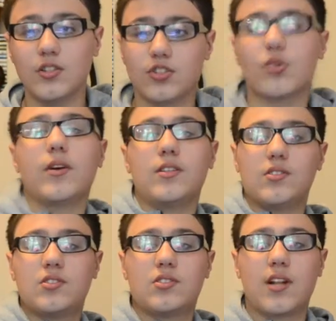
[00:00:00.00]
just going
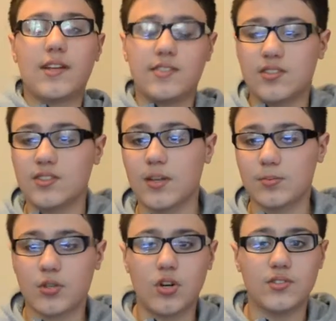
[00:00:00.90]
slicing
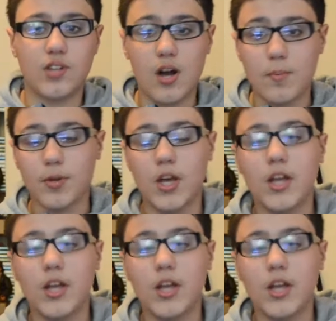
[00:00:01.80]
Decepticons up.